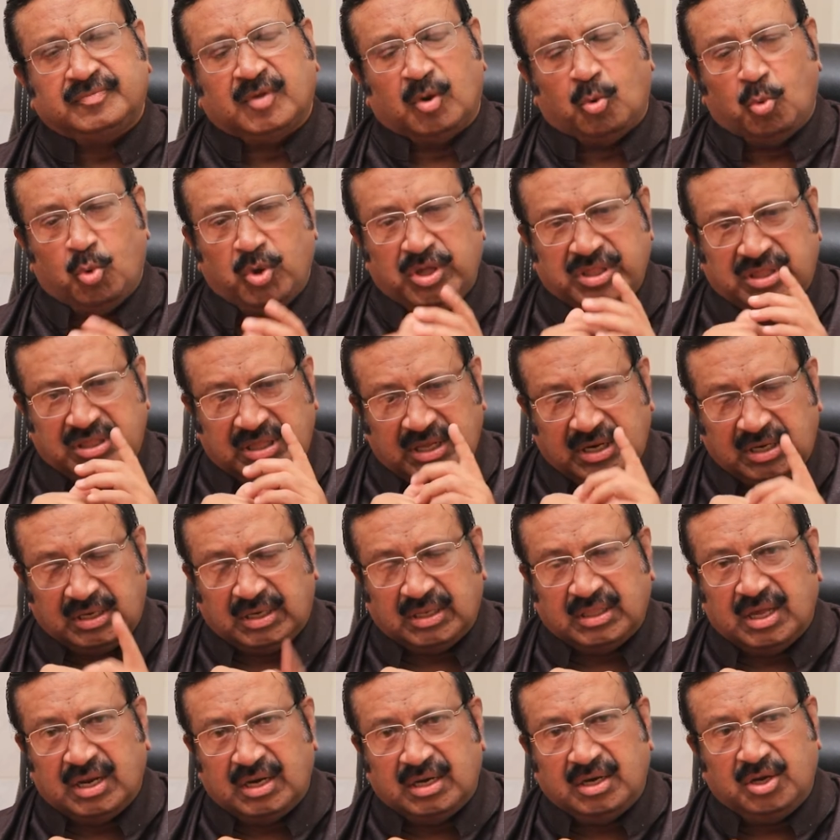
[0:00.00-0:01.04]
We see to
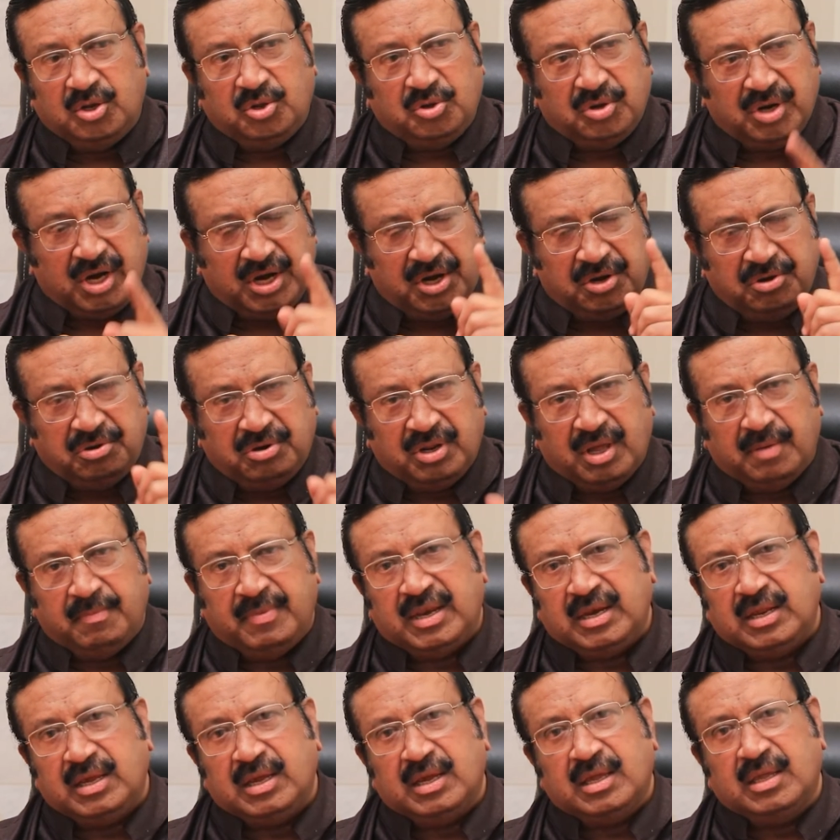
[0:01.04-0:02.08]
that you get into
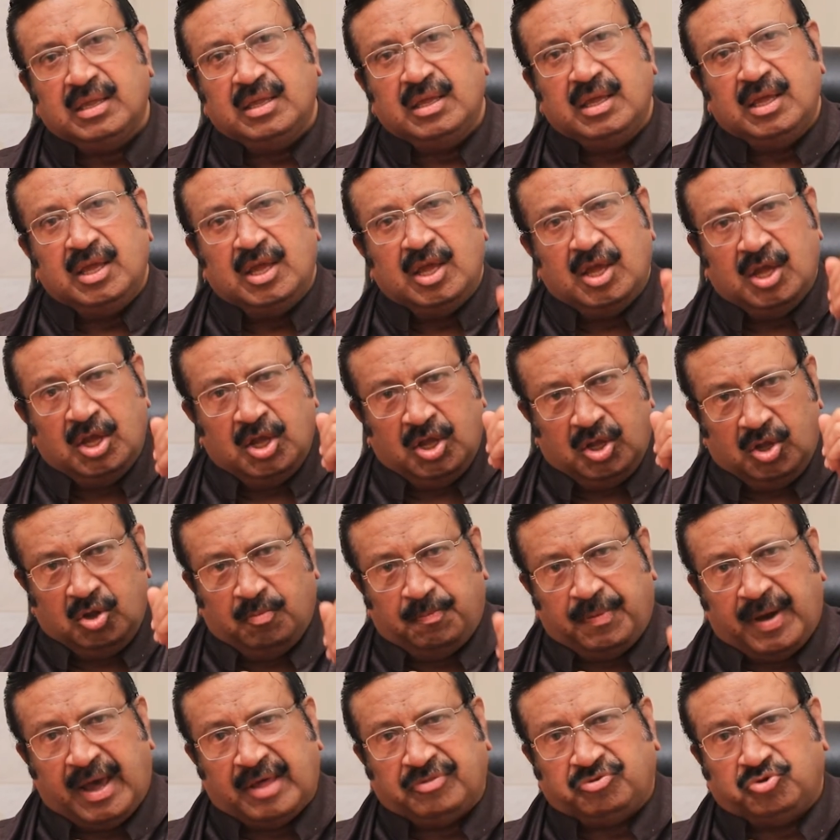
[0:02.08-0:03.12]
America. You
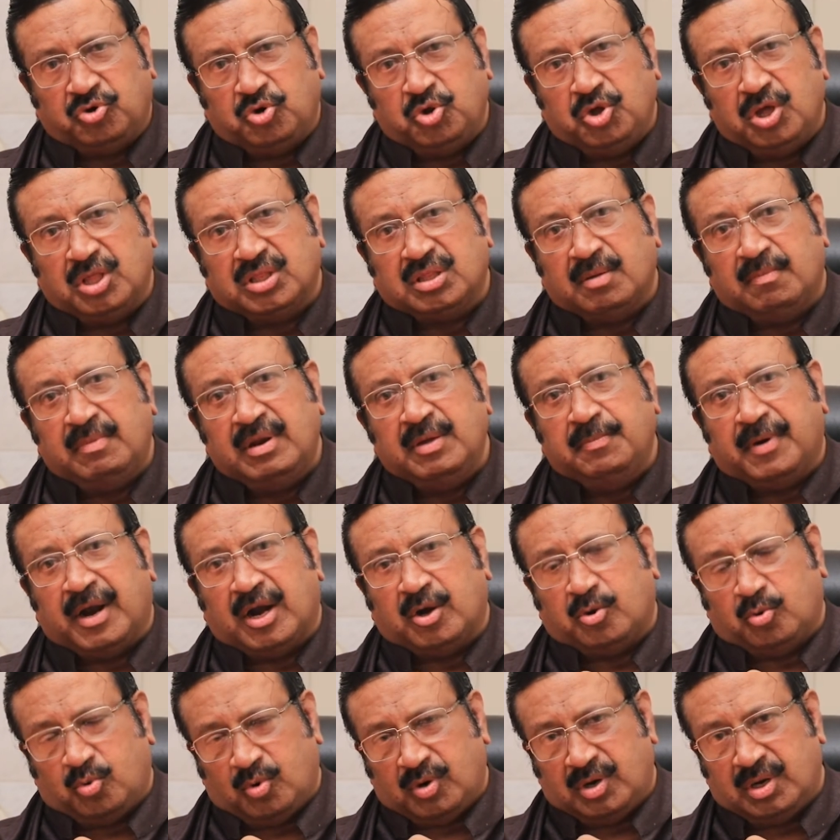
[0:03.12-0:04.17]
pass through Assembly
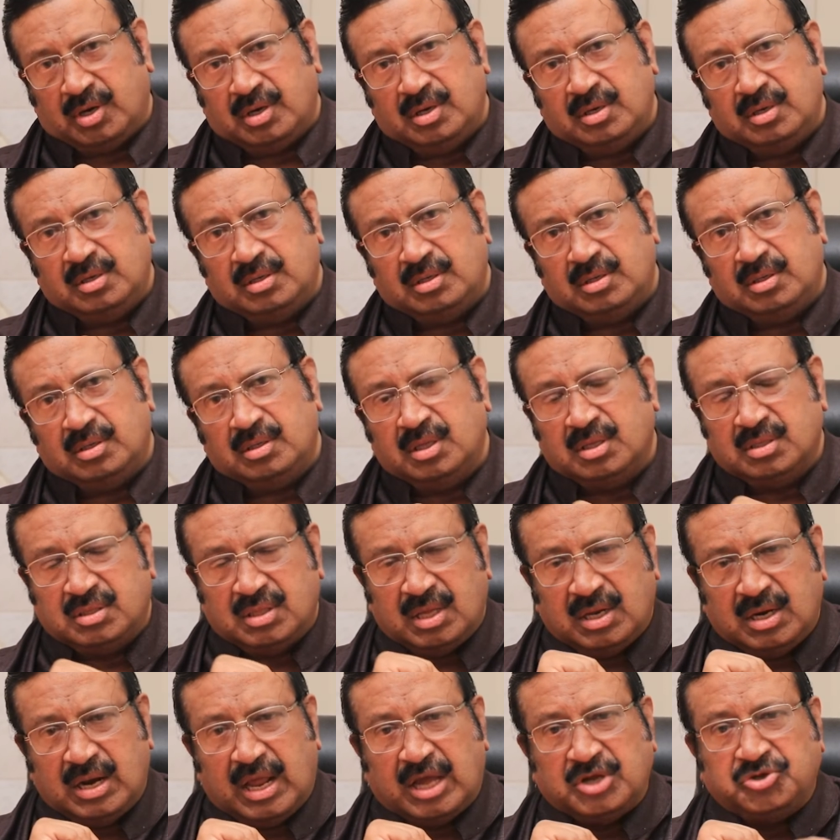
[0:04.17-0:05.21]
Part 1. This is
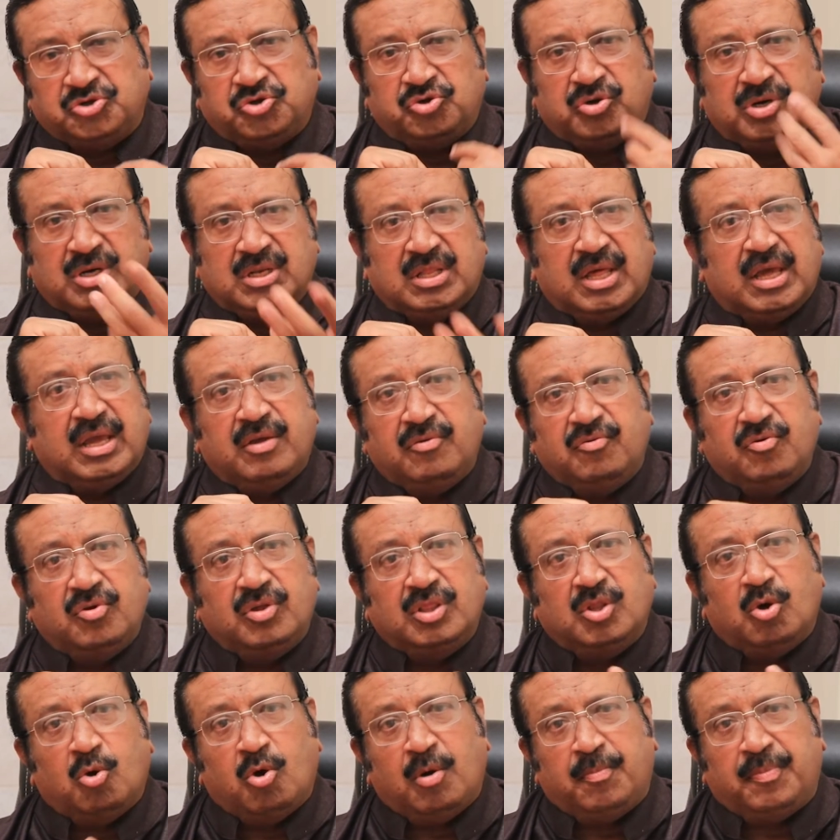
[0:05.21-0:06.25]
an assurance I give you
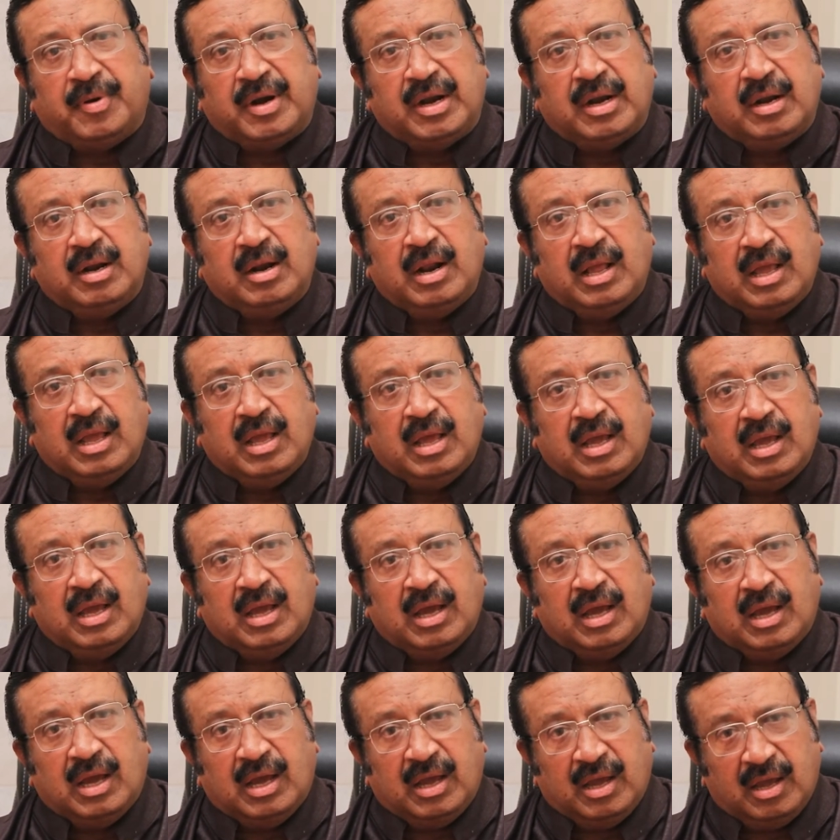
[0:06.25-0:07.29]
in the open
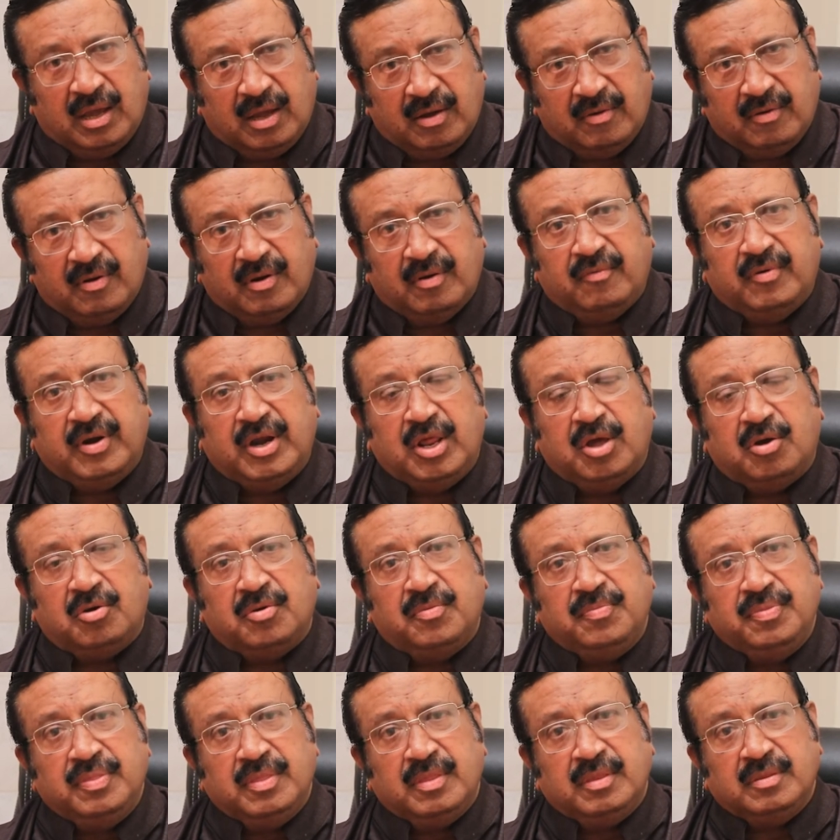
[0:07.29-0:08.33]

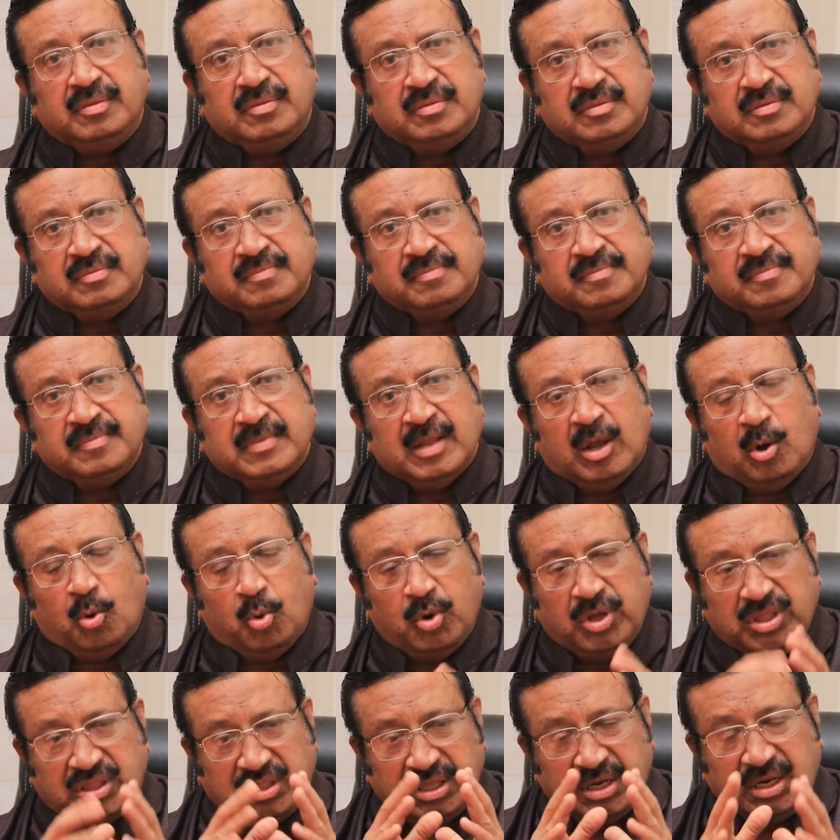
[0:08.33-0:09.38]
video.
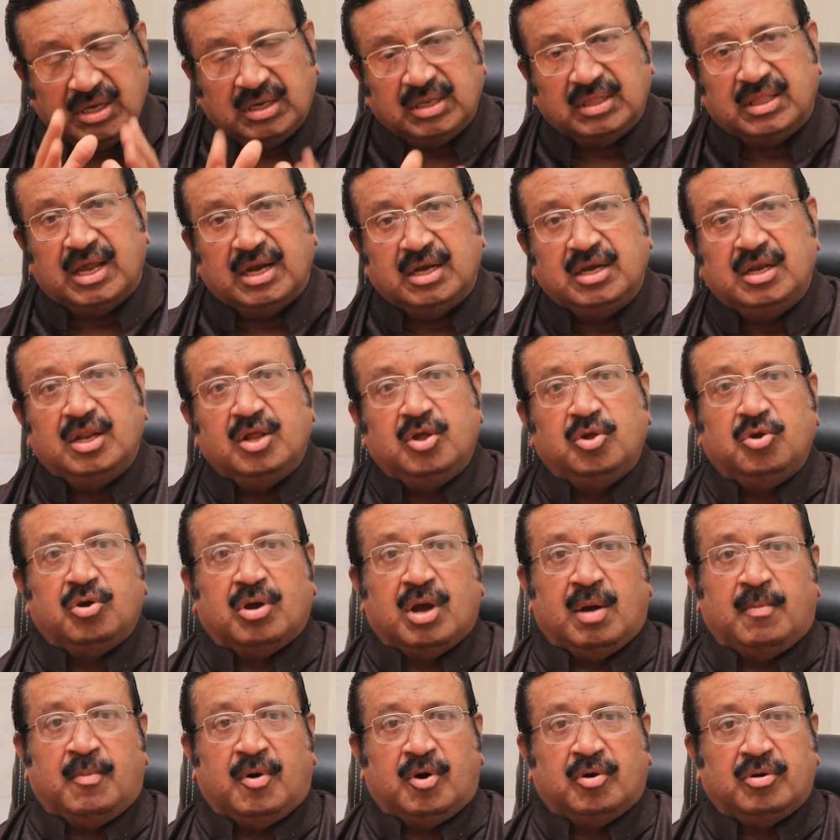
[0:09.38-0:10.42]
We see to that you
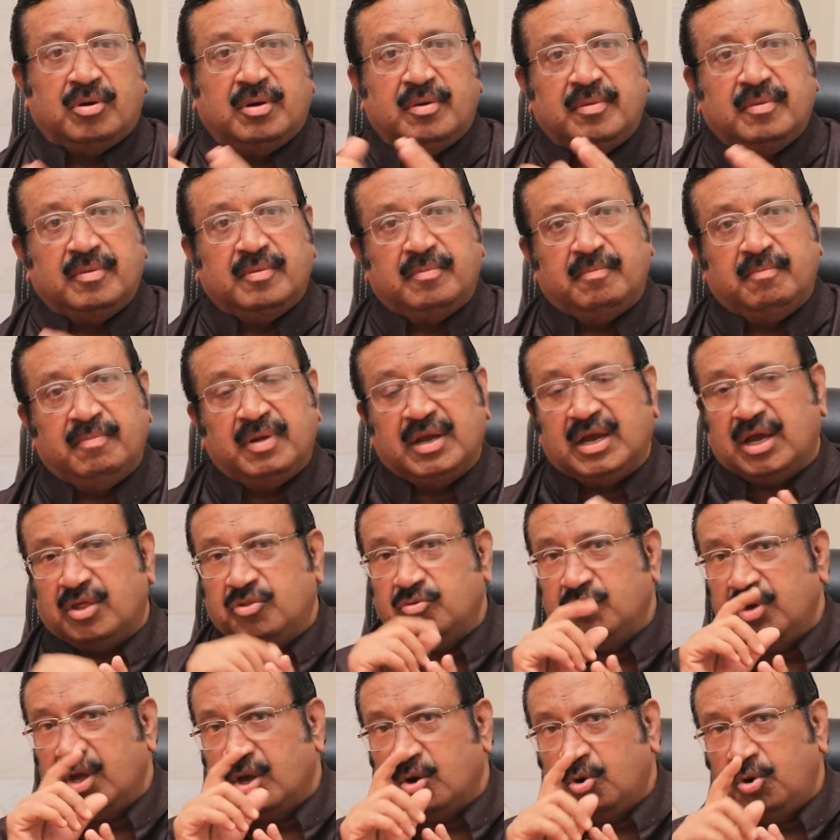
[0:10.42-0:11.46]
come out. Because
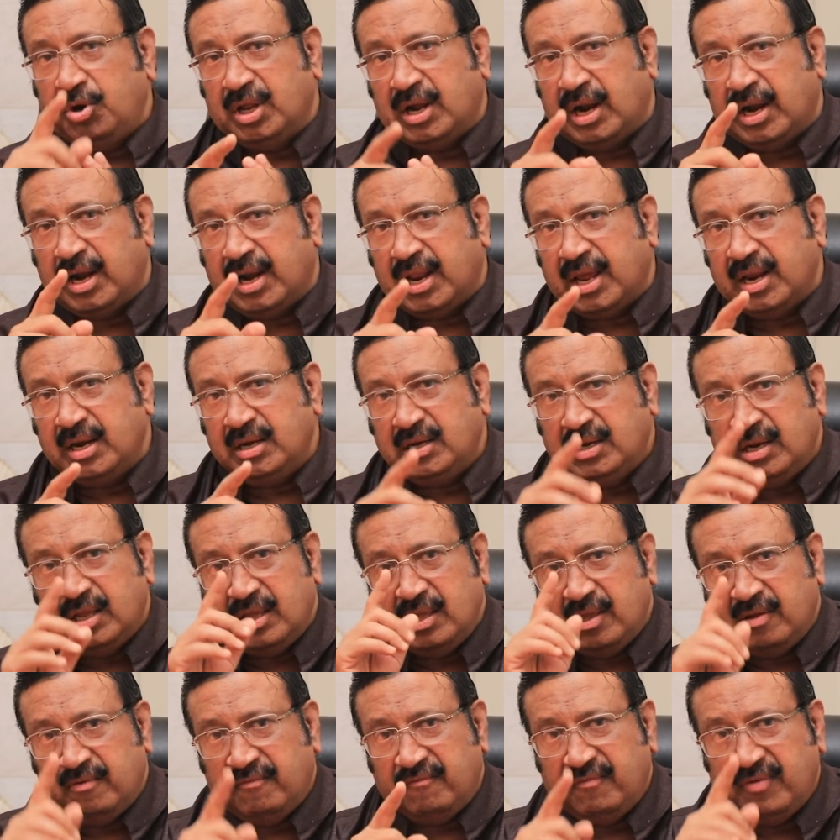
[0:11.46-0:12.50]
we are going to conduct
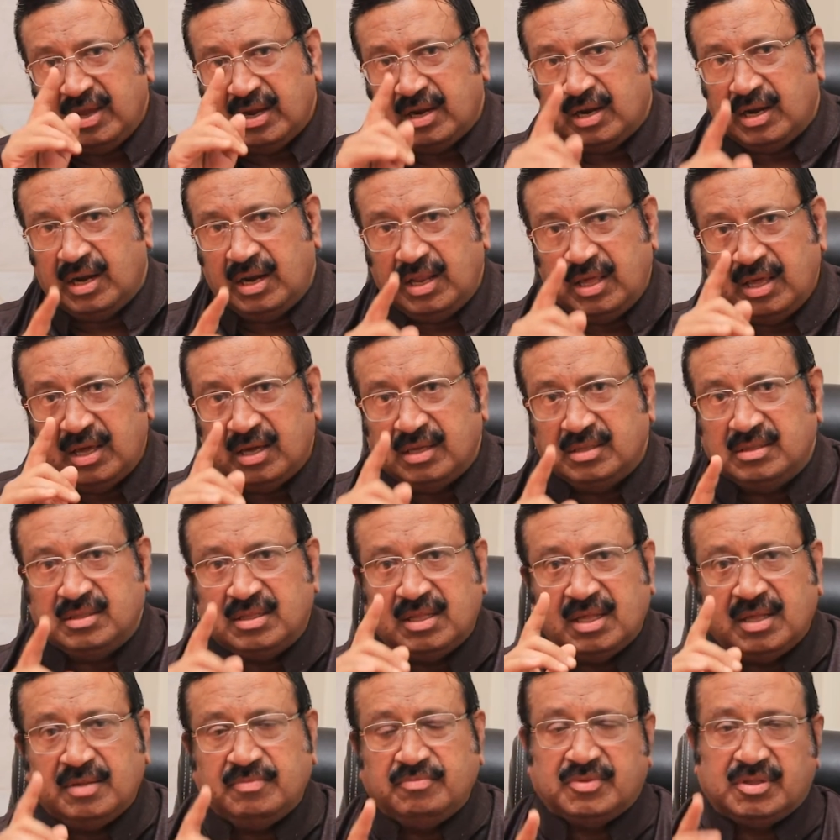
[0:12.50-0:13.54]
weekly
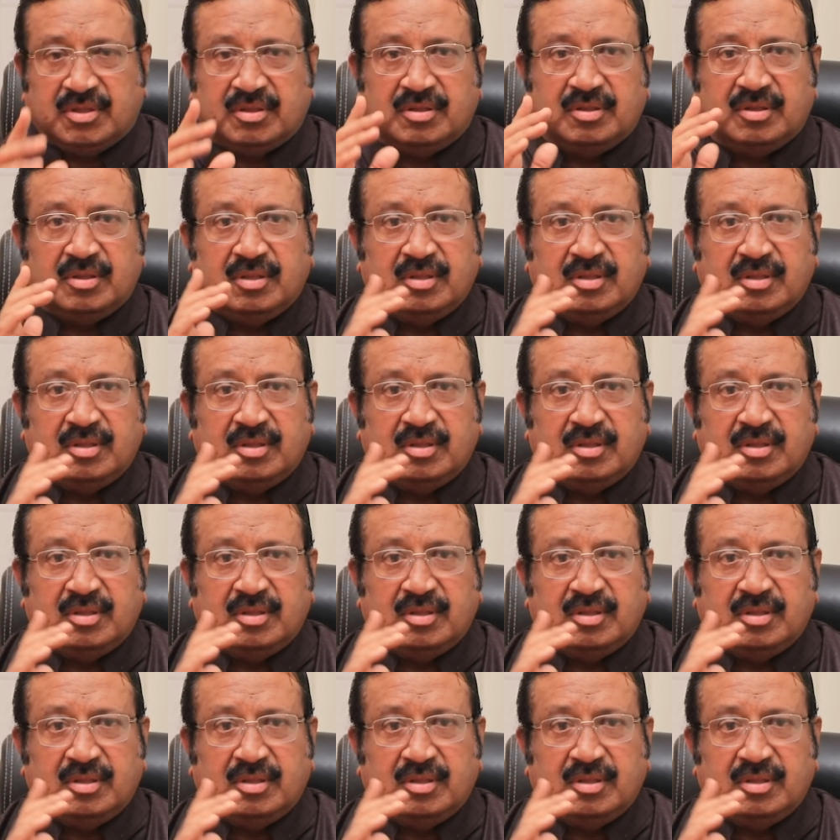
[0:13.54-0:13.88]
exams.